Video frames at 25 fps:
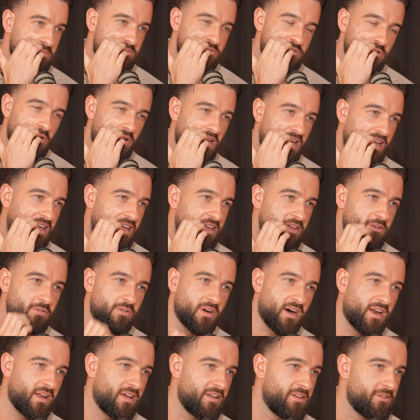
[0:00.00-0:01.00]
so like you
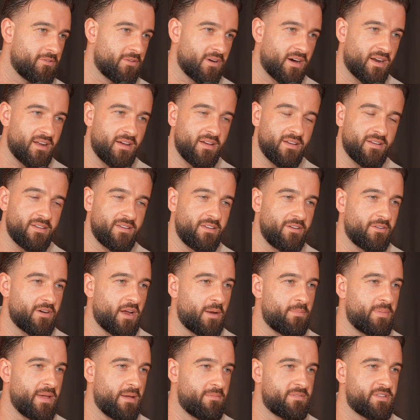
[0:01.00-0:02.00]
gotta
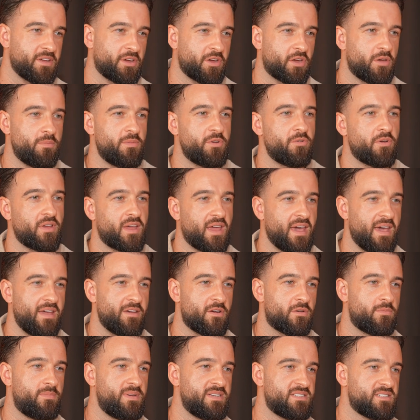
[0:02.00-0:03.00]
be able to communicate
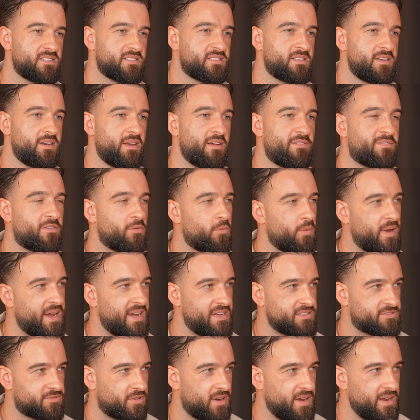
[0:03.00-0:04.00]
your business in different
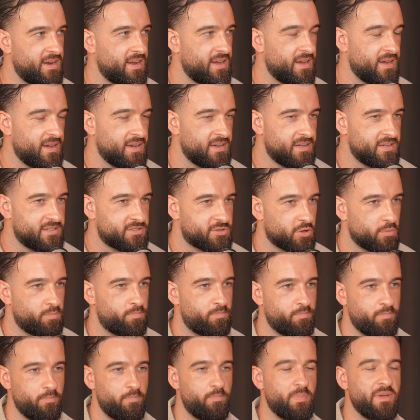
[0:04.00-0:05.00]
ways, right? So
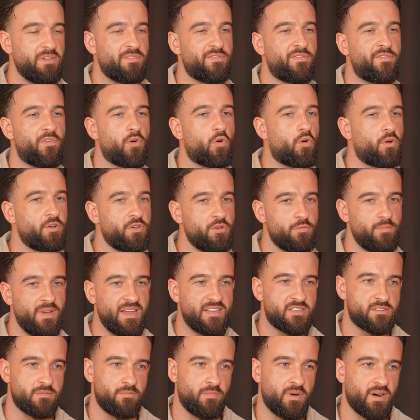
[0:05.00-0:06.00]
before you
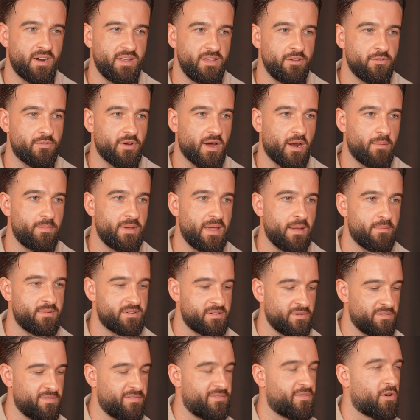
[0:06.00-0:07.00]
meet somebody, you got to be able
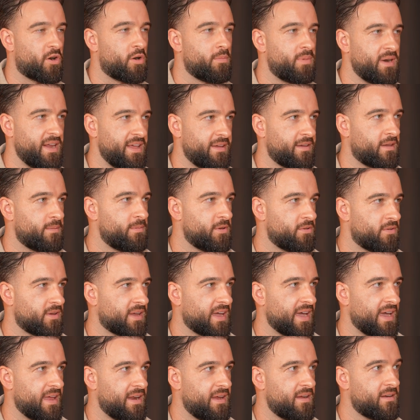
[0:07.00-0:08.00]
to verbally
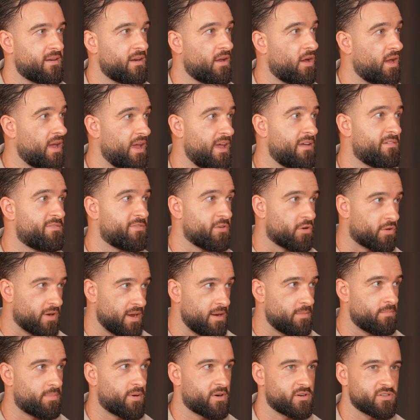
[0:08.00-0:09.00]
communicate it if you're
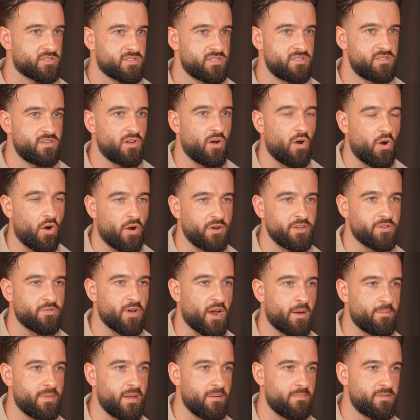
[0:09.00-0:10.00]
in person, or you've
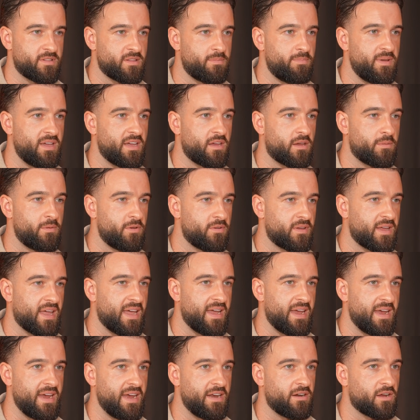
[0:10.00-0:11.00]
got to be able to be
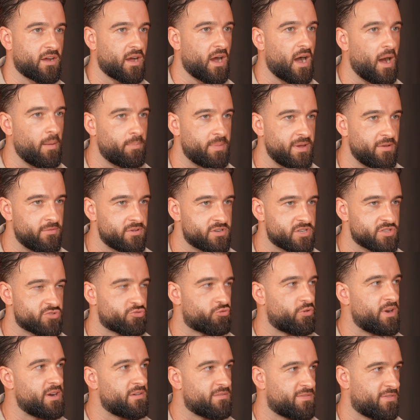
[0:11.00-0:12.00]
communicating in copy, which is
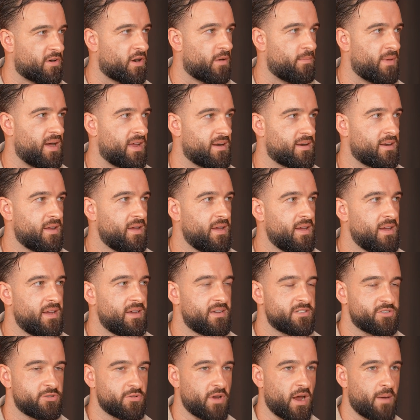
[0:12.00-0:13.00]
written format.
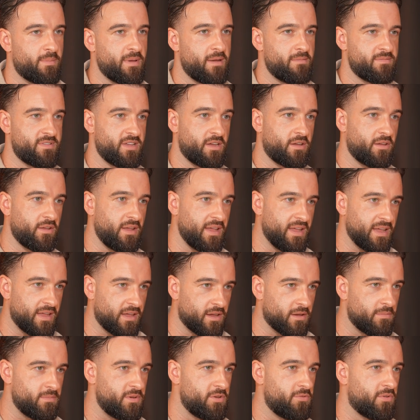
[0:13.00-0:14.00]
So you've got to be able to
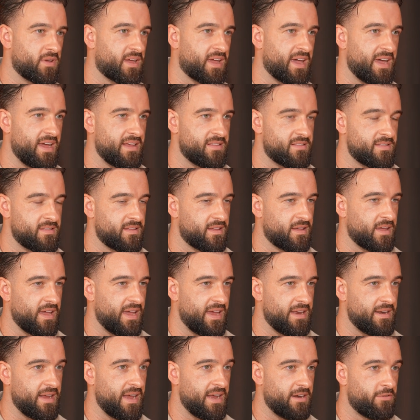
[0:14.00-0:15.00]
communicate
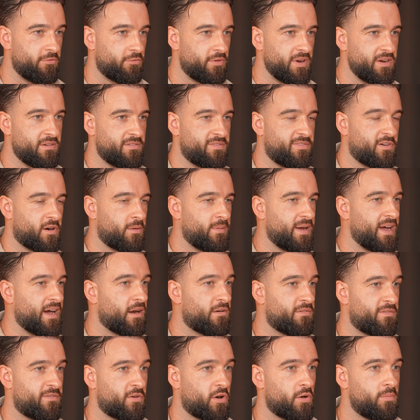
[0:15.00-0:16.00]
in written format
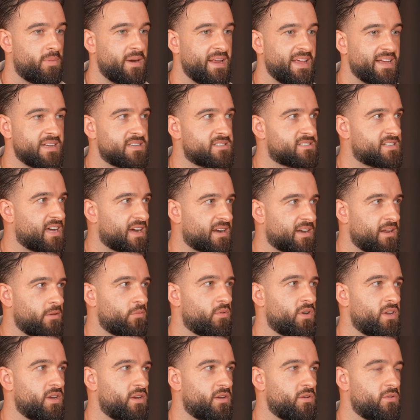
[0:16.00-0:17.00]
or verbally exactly
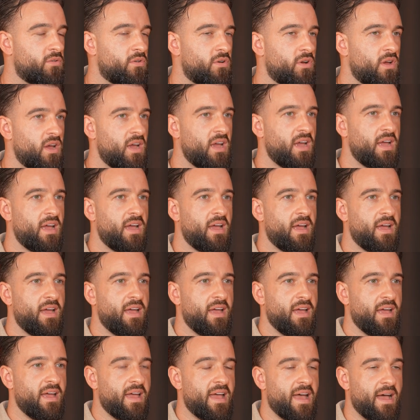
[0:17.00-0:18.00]
what you do.
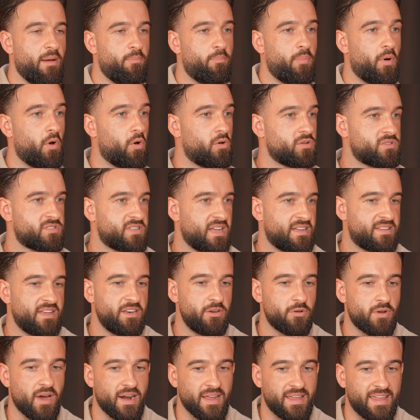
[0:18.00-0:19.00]
Post that, then
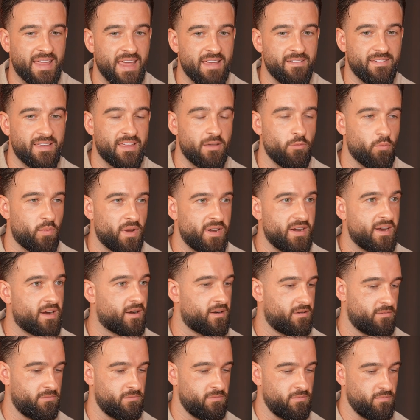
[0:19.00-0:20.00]
you got to get, when
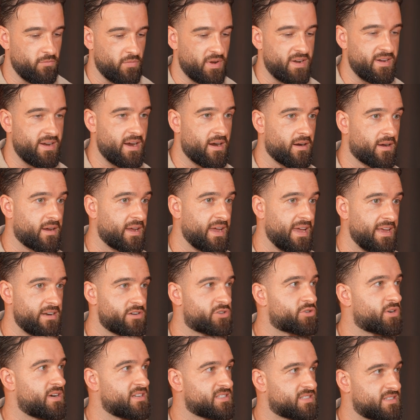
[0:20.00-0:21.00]
they're
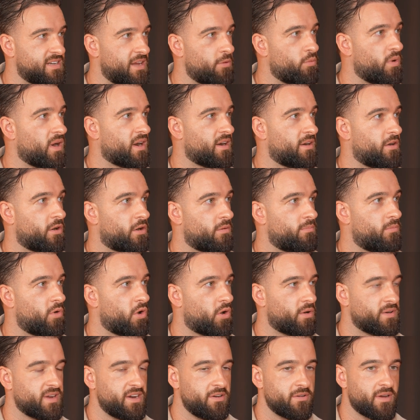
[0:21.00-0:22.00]
interested and they want to learn
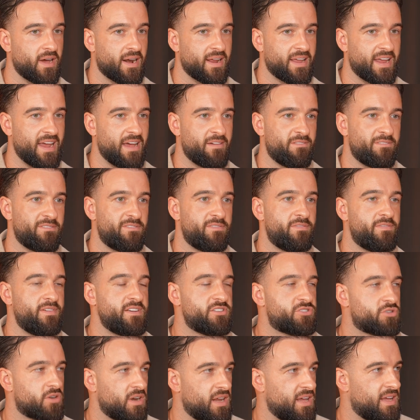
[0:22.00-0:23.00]
more, then you got to get
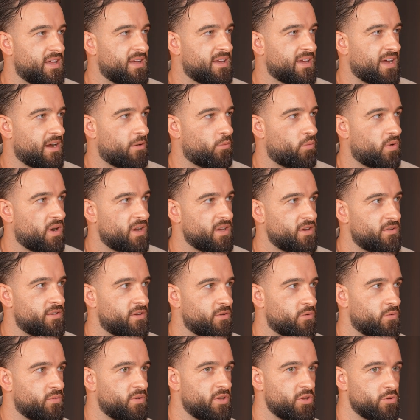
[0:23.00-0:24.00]
visually at what you
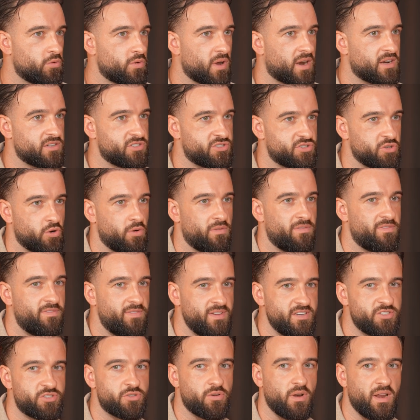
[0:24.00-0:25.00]
do. You got to show
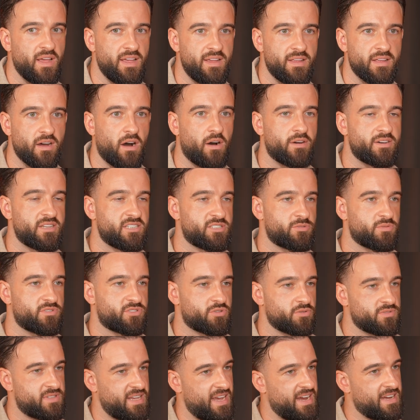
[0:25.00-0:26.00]
visually,
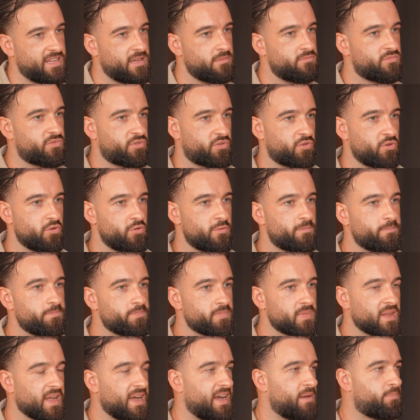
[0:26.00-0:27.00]
so take them through
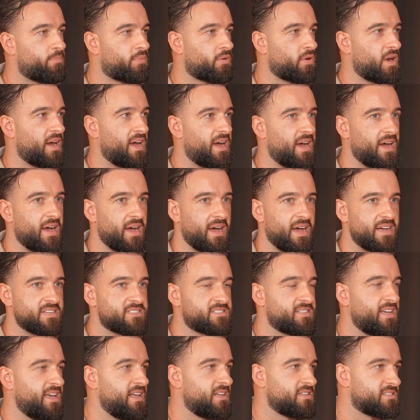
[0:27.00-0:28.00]
a
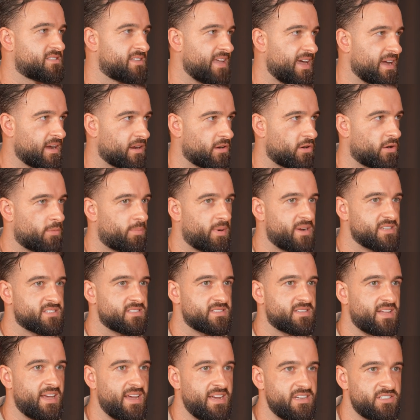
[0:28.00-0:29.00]
sales deck or a
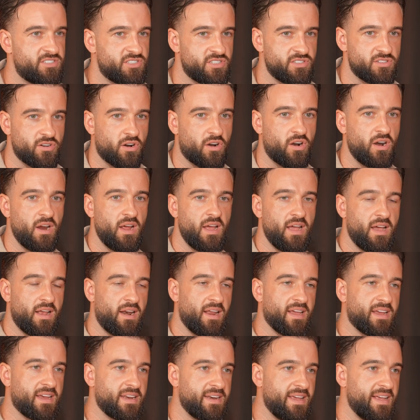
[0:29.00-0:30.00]
presentation, or
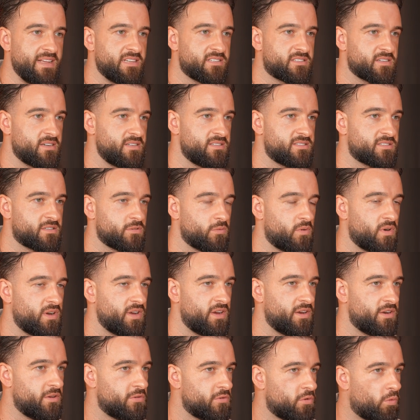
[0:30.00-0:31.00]
like an insights to what
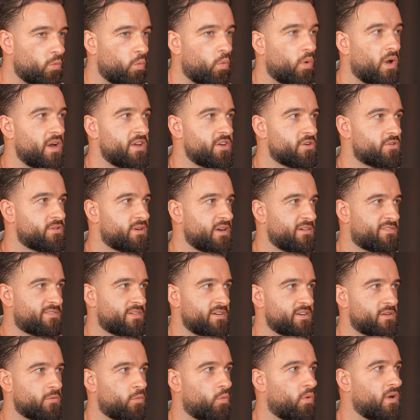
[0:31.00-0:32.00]
you do and why you're different, and